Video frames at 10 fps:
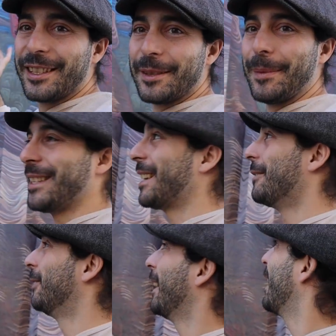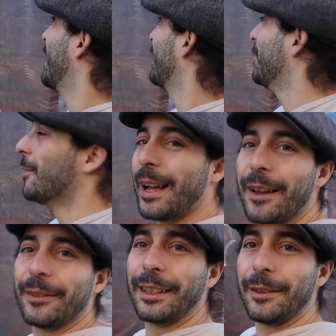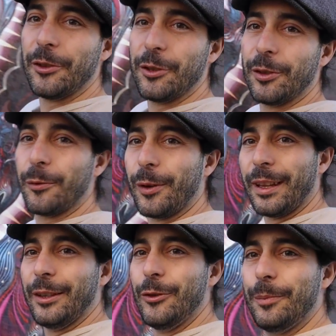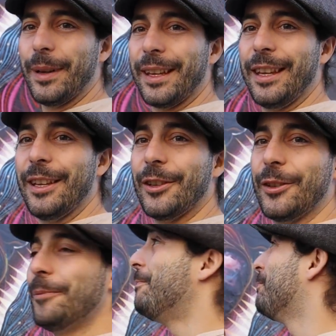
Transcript: this Mexican flag, and you have like the Virgin of Guadalupe here,